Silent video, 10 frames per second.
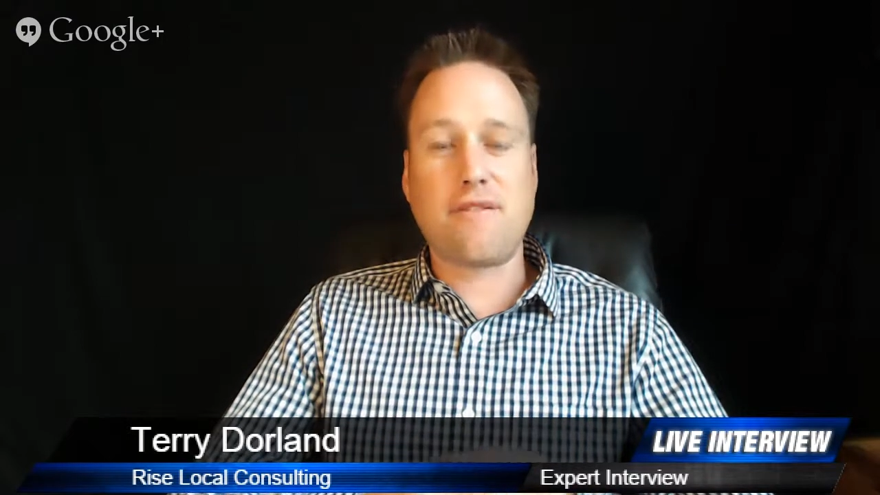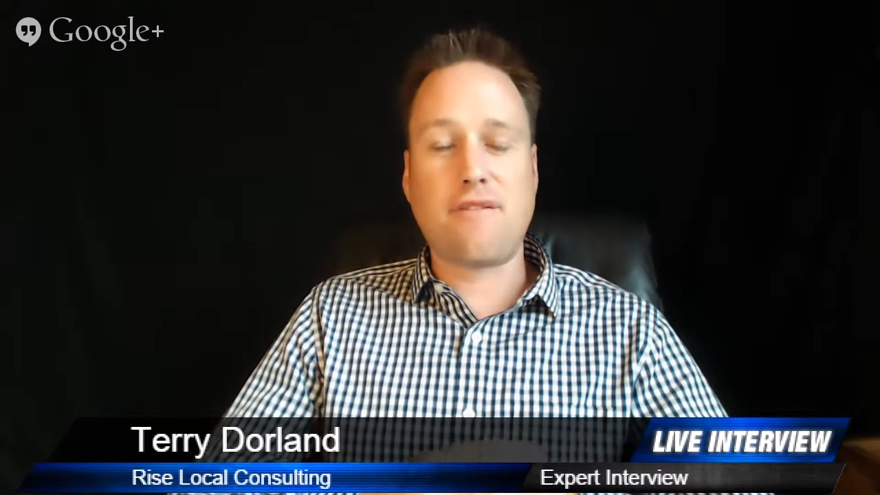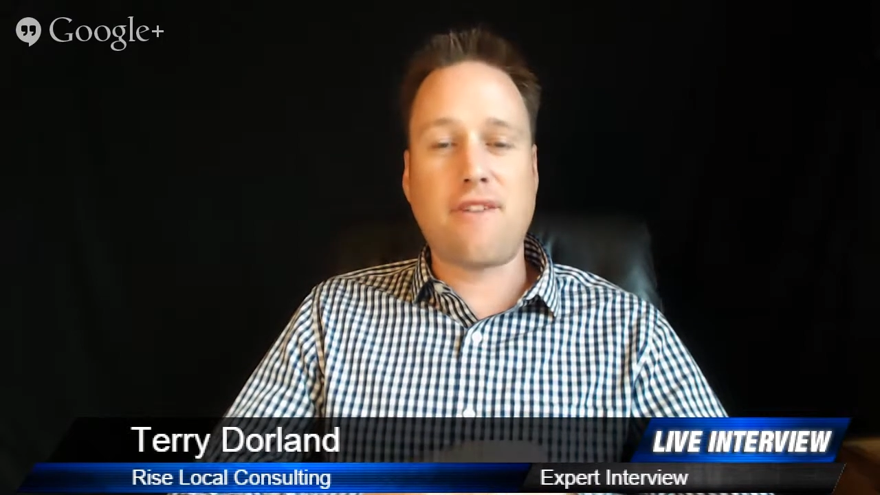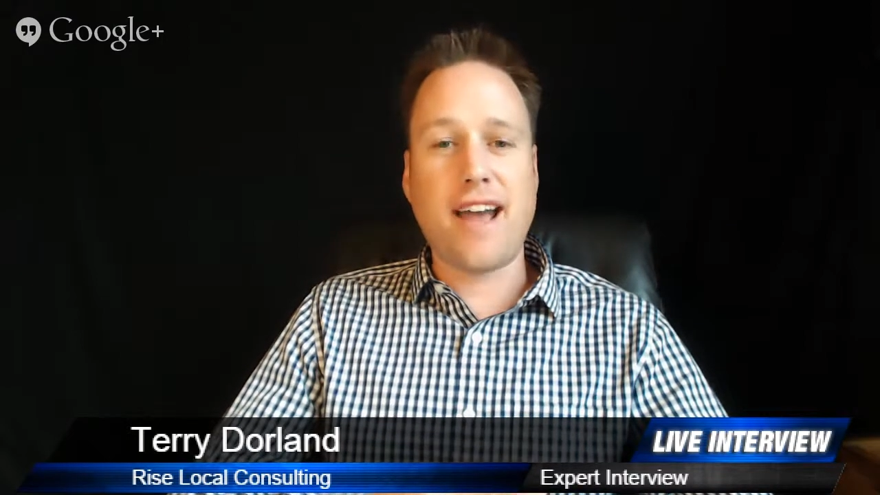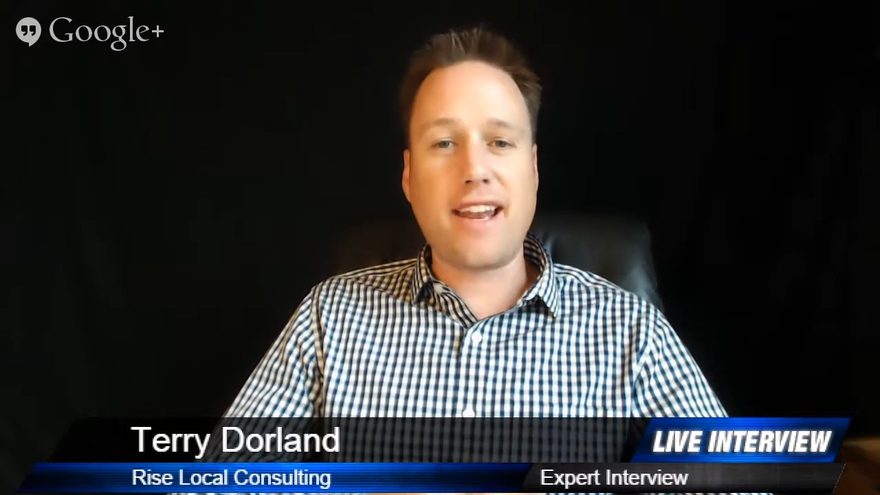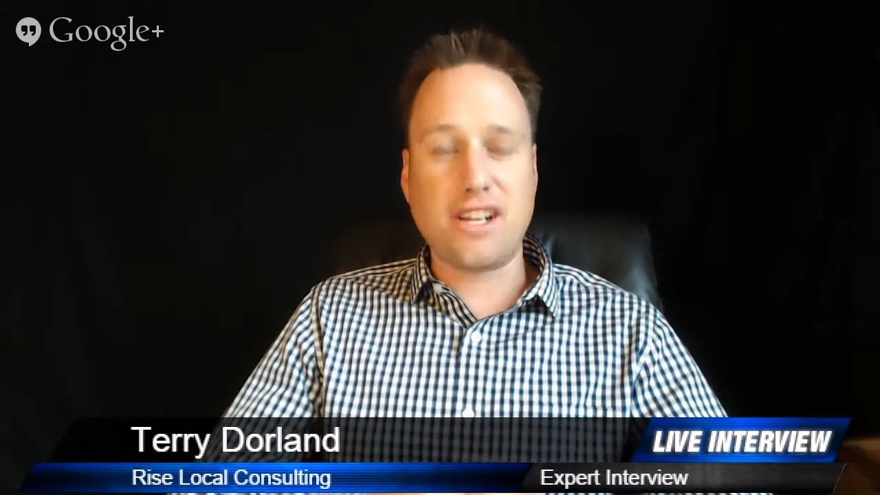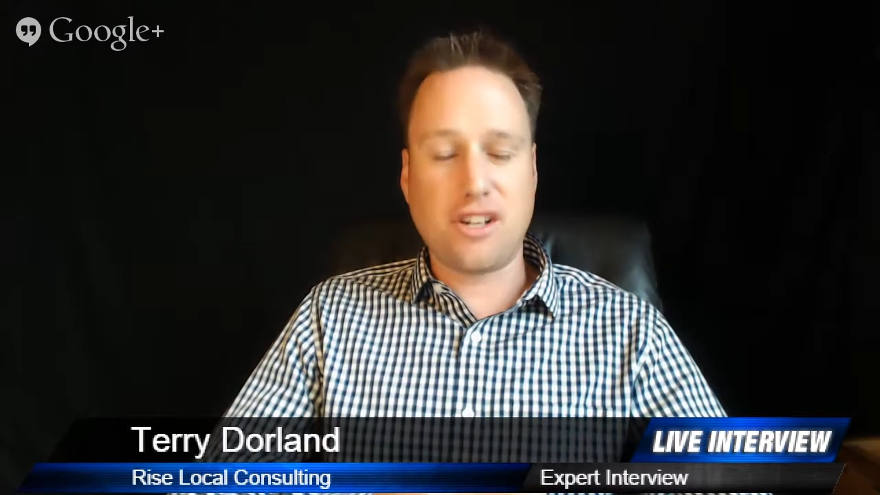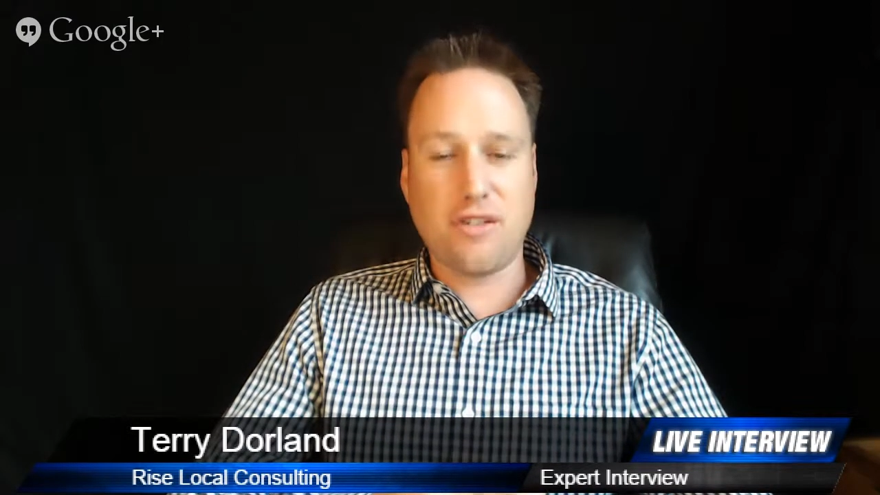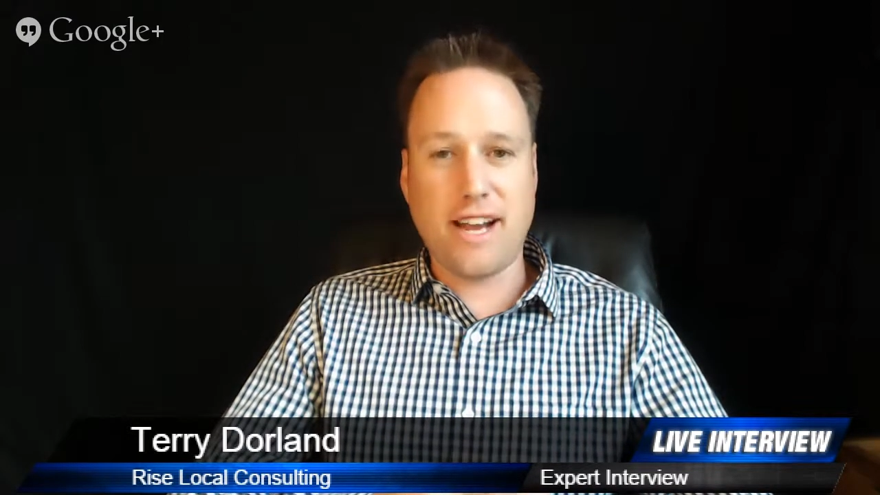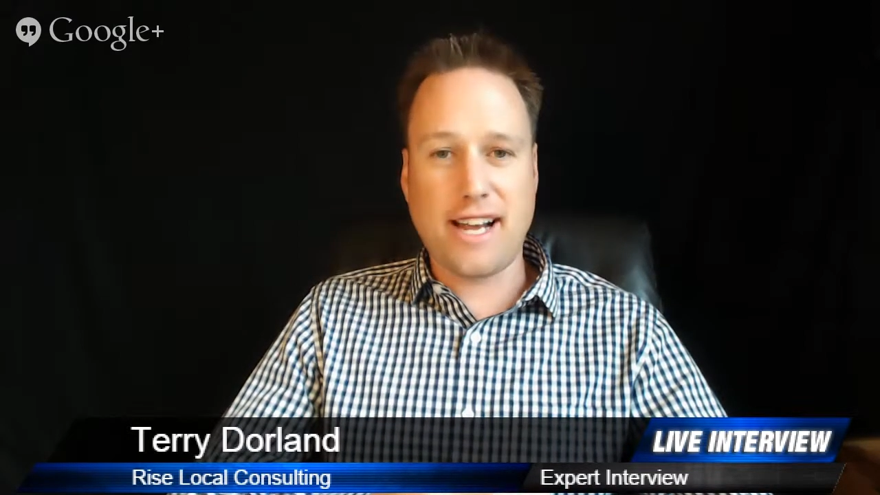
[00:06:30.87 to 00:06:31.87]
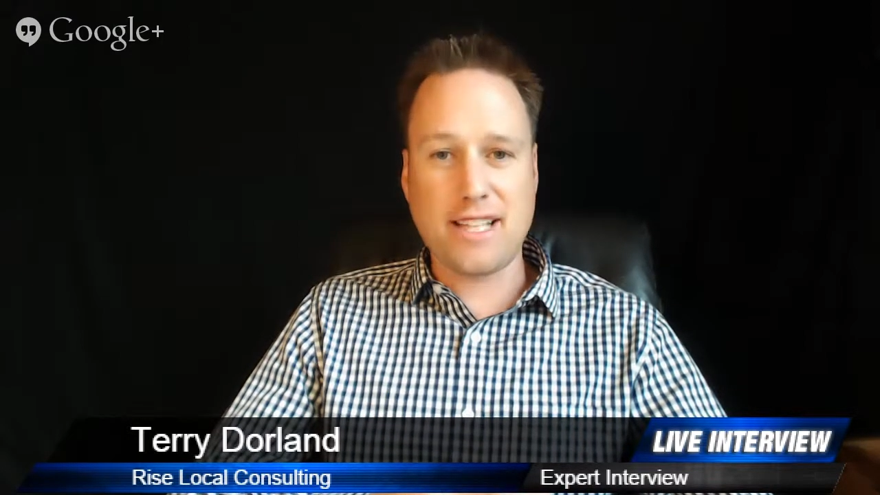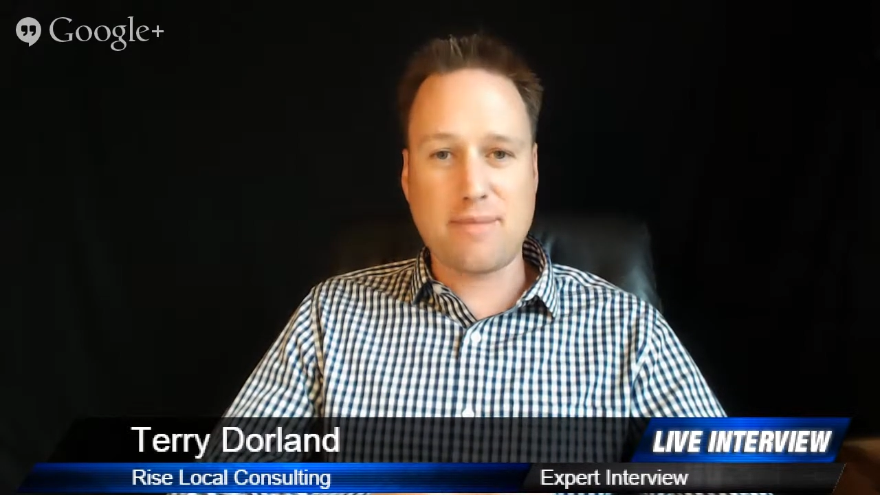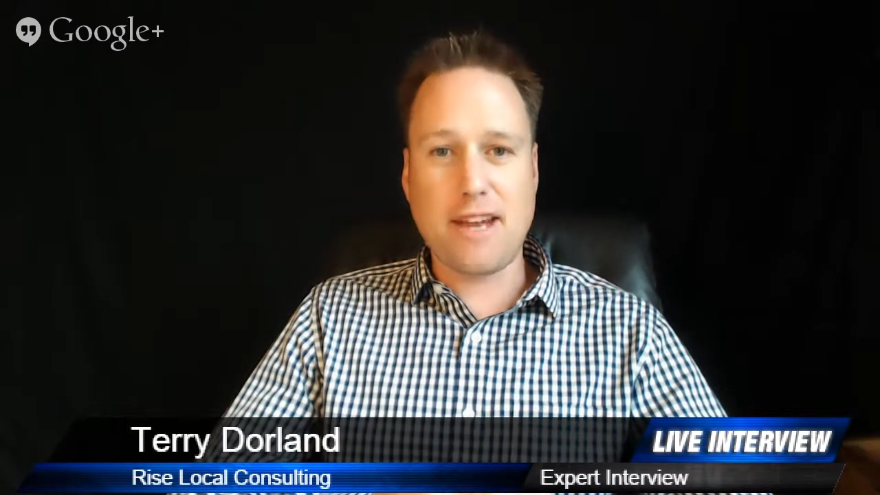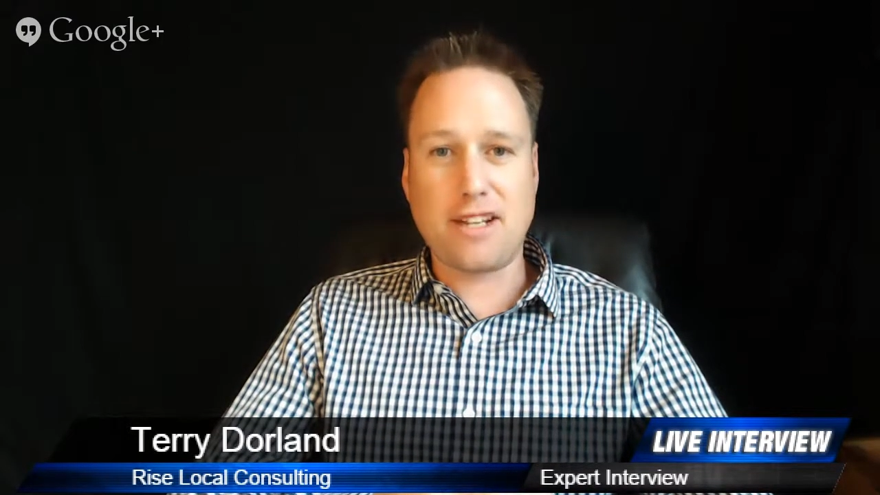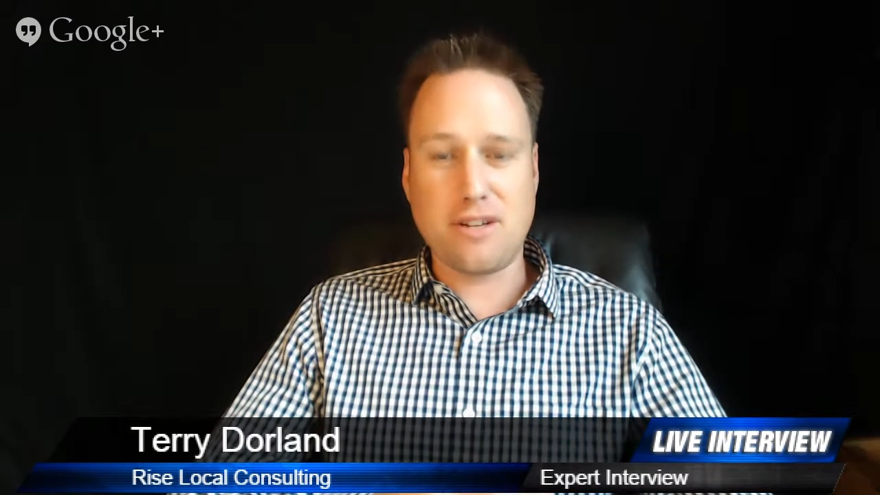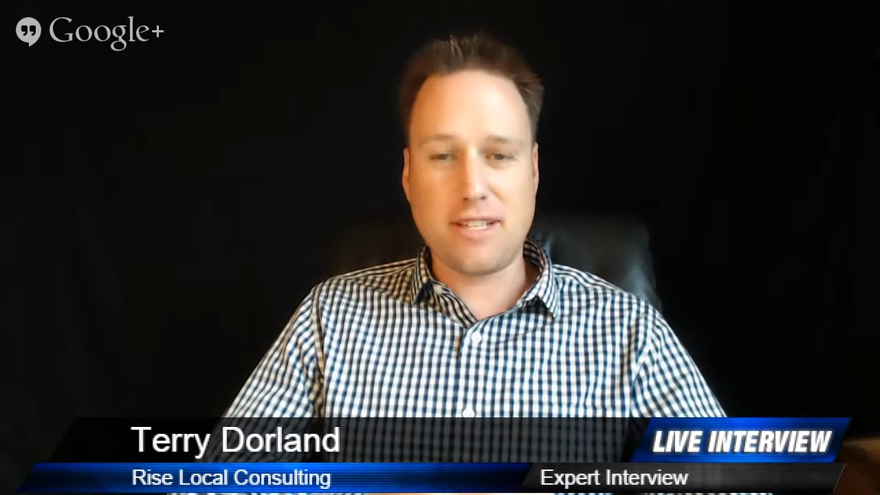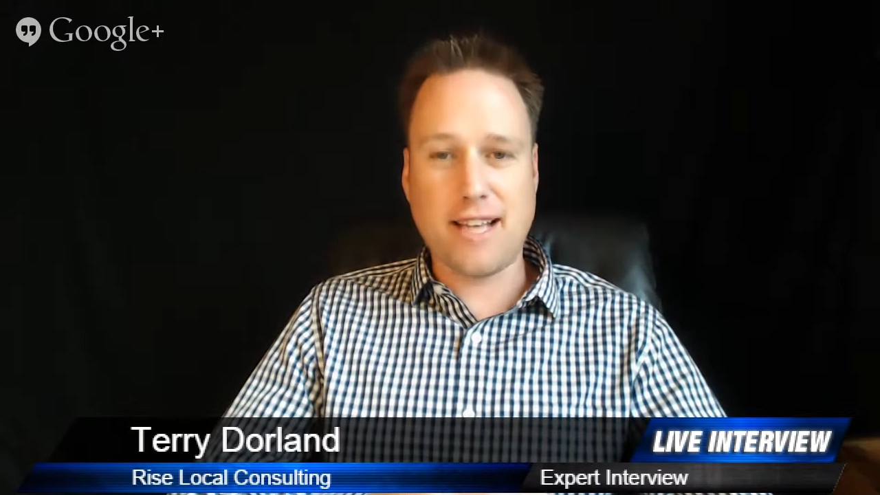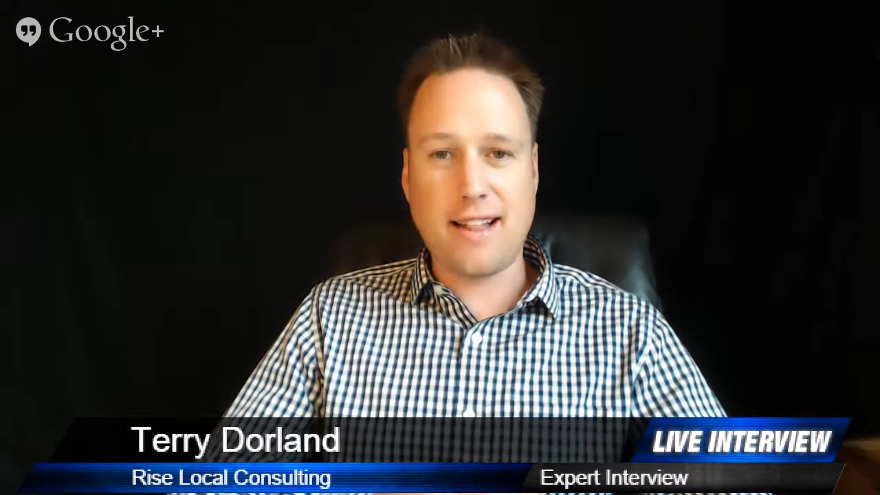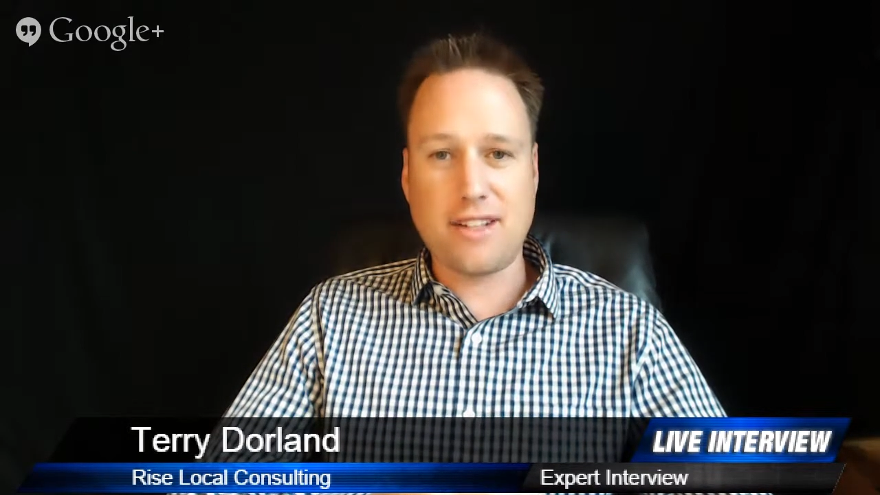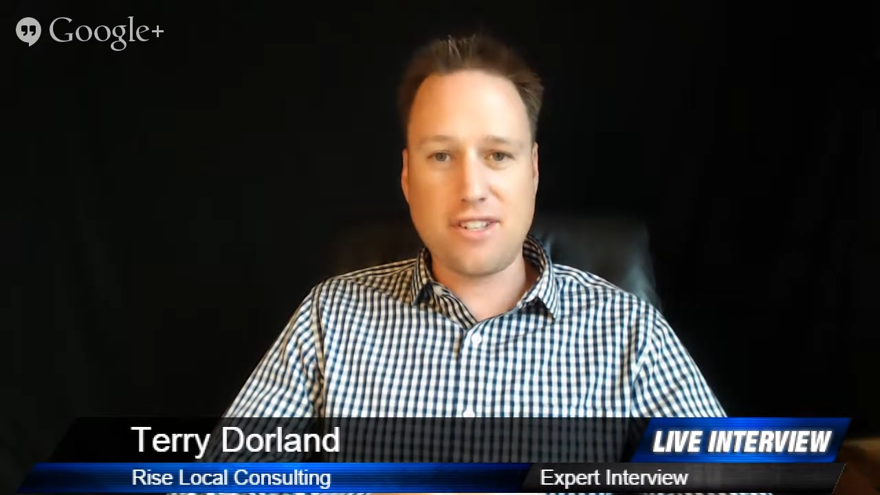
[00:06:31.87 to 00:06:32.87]
finding a great cosmetic
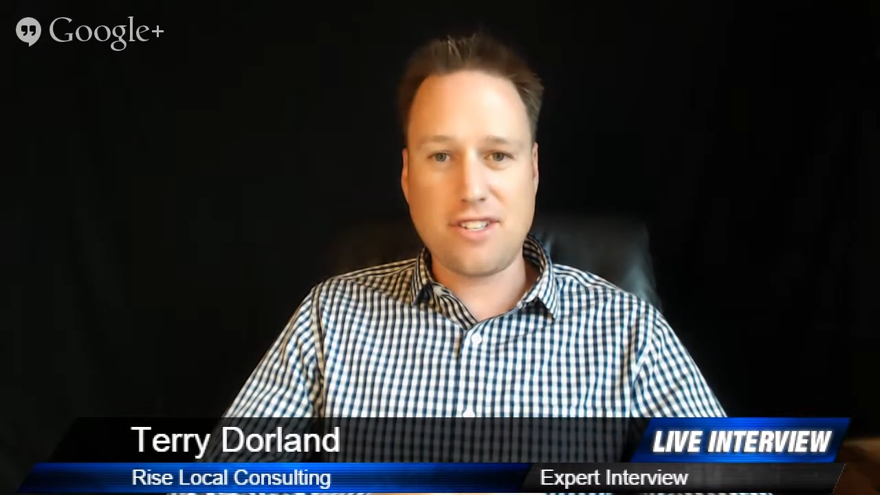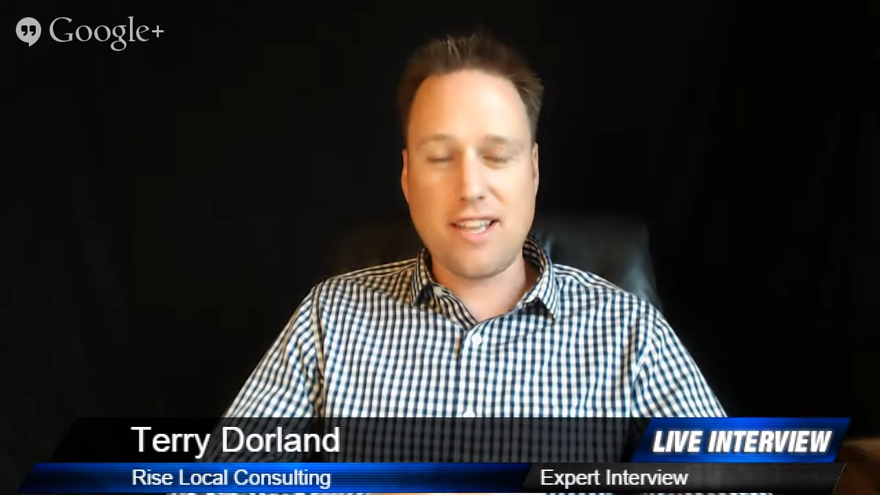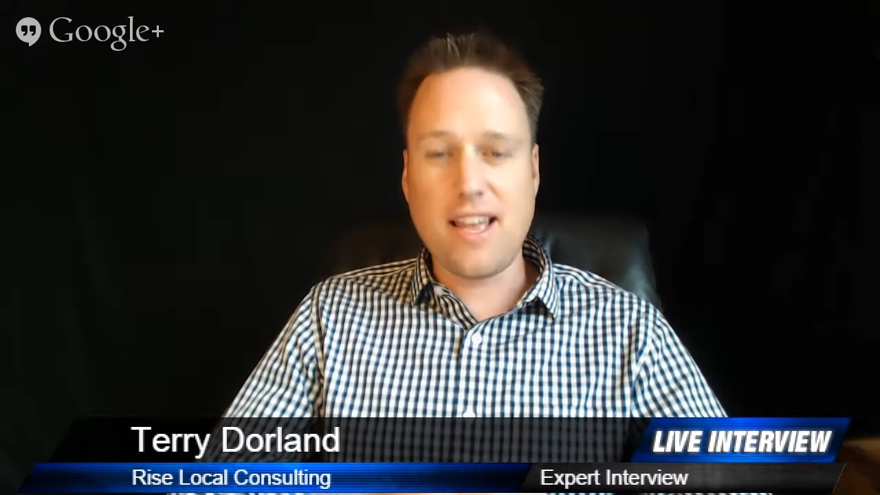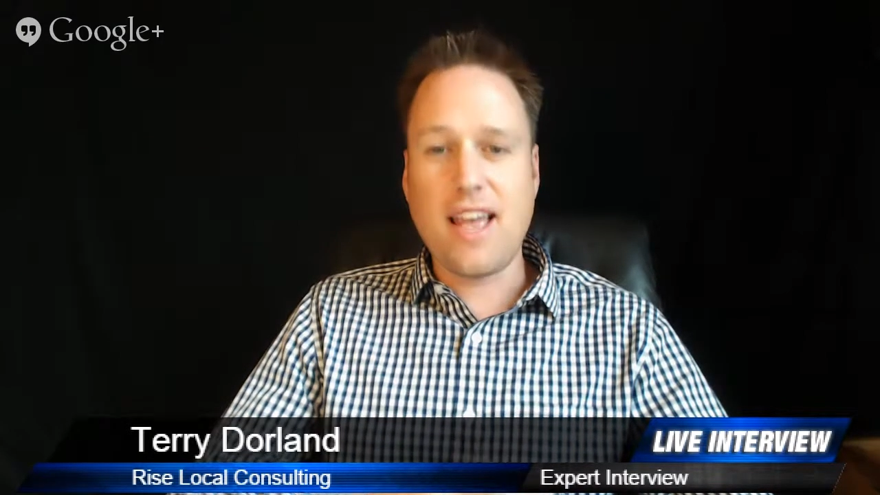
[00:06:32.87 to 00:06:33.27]
dermatologist